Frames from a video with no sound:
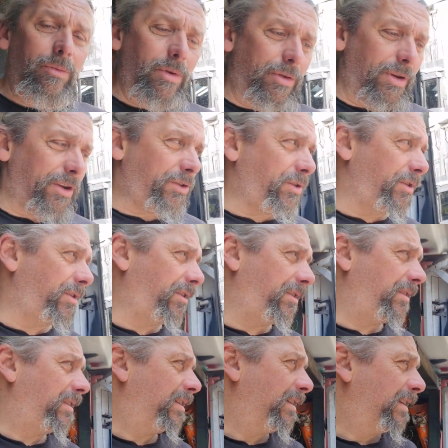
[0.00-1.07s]
whether I should
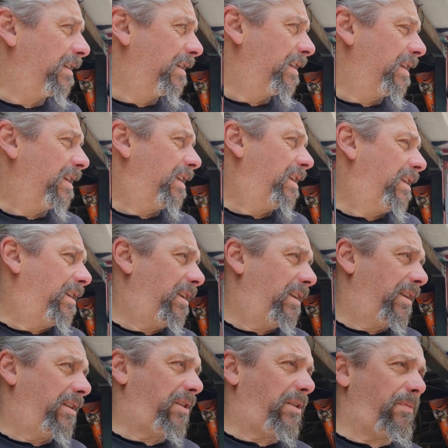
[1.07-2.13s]

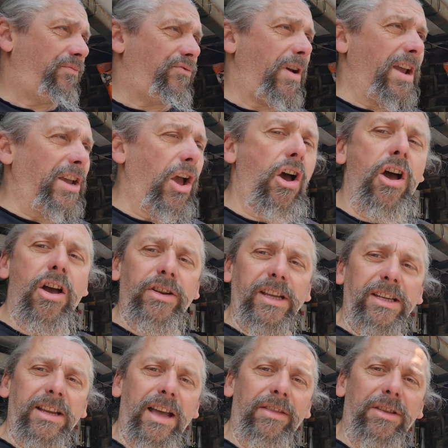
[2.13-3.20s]
spray Ernie
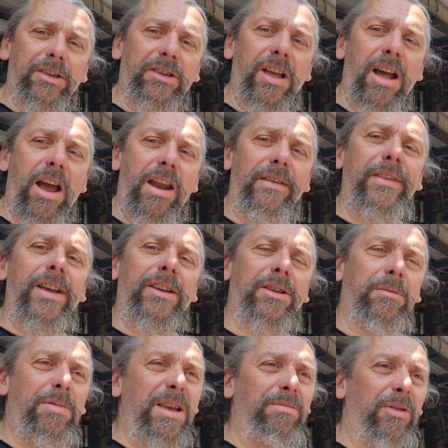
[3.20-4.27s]
down the side of it so
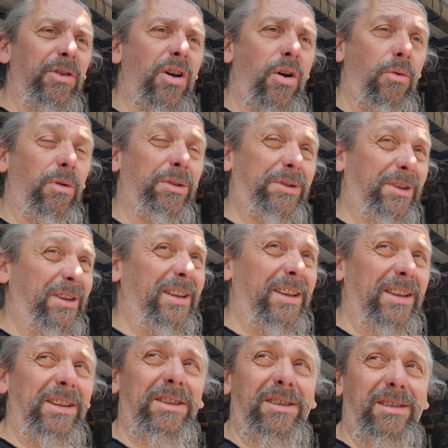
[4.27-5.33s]
people know what it
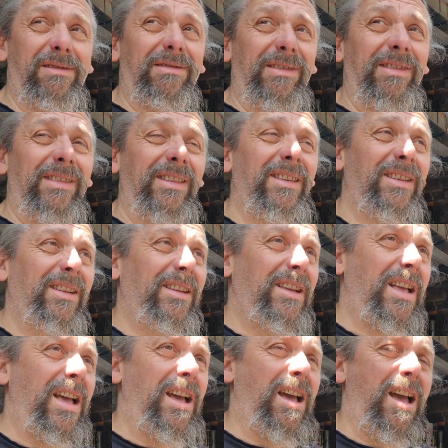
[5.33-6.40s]
is,
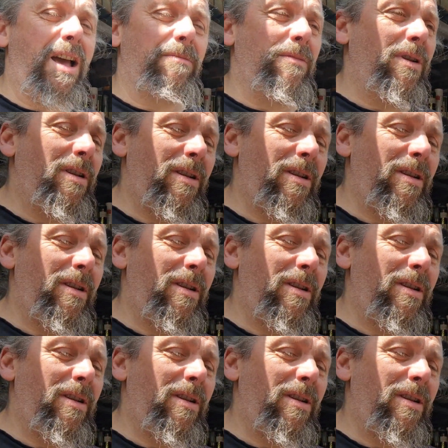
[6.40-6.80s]
I